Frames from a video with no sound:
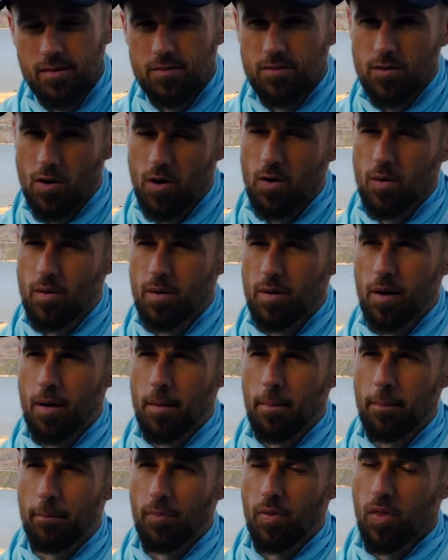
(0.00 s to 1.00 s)
So,
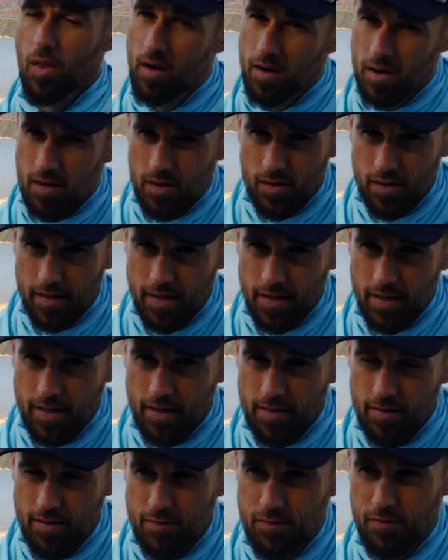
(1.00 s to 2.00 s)

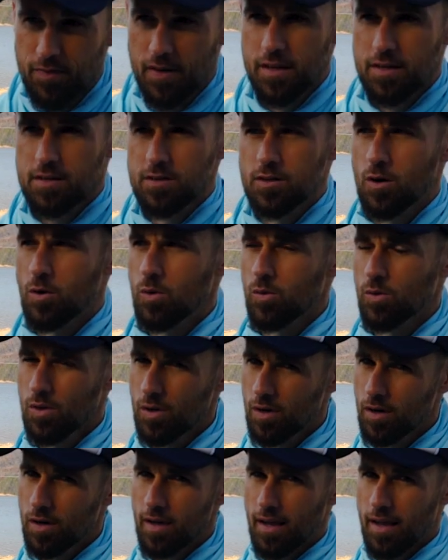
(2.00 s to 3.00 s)
luckily, fish don't
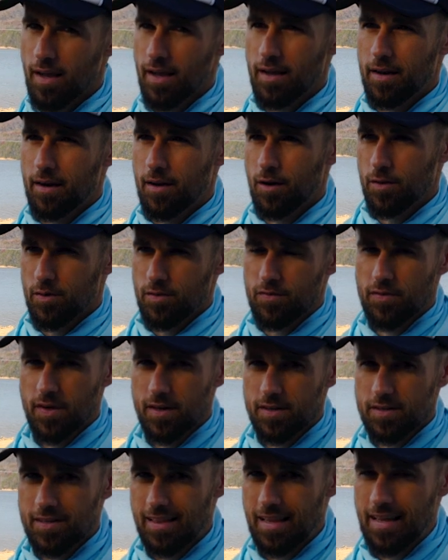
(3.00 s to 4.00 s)
look at other
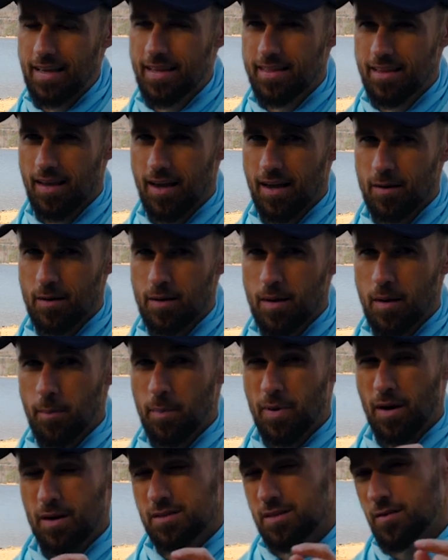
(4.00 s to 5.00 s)
fish like that
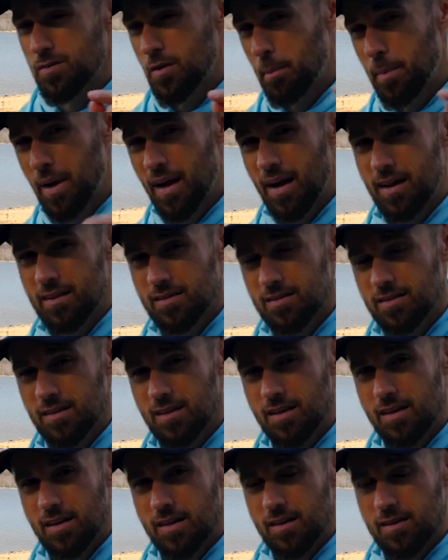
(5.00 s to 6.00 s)
because if a bass
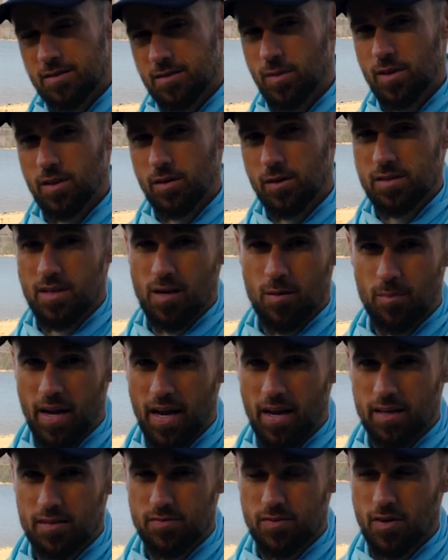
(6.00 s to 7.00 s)
somebody looks at a
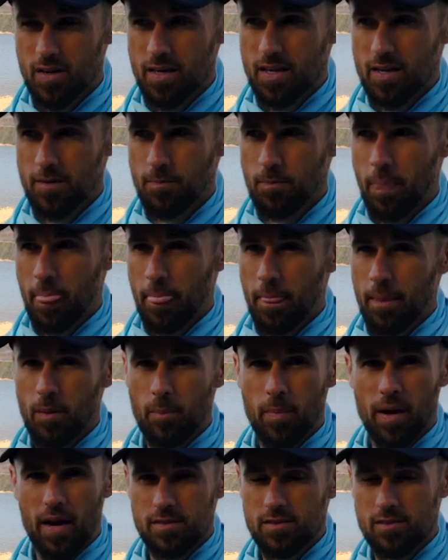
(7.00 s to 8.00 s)
bass funny, the
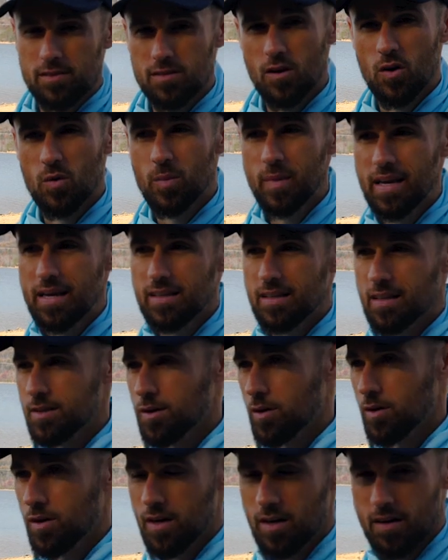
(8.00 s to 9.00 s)
bass is so mean that
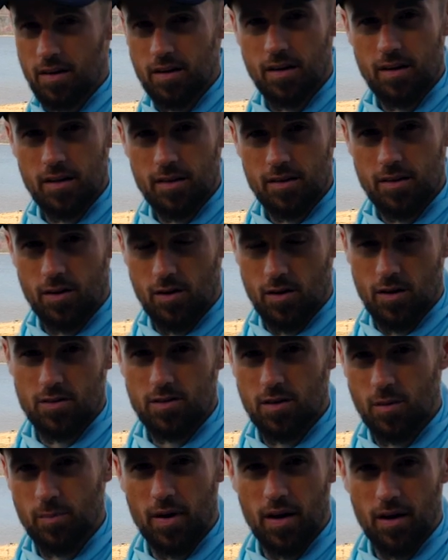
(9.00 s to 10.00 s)
they're gonna they're gonna
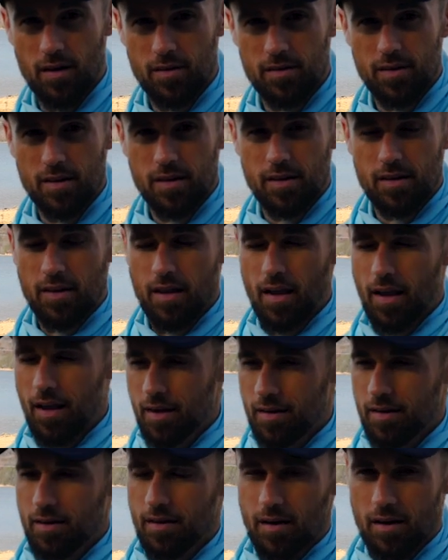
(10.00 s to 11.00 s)
jump out
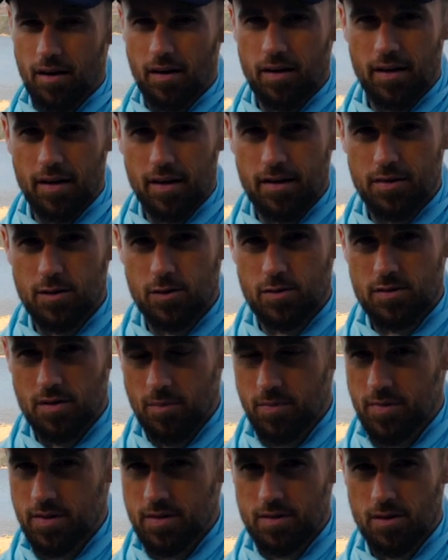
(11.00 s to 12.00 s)
and uh, and do
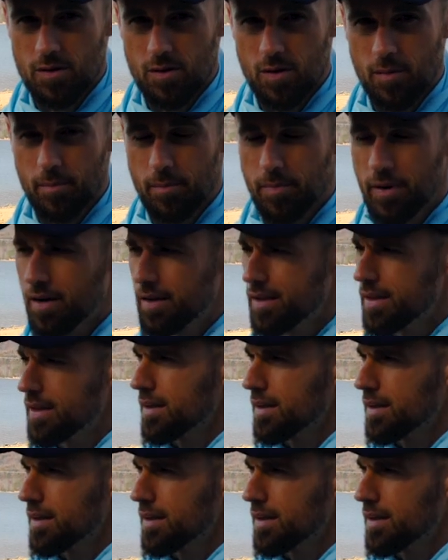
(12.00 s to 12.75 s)
something to them. But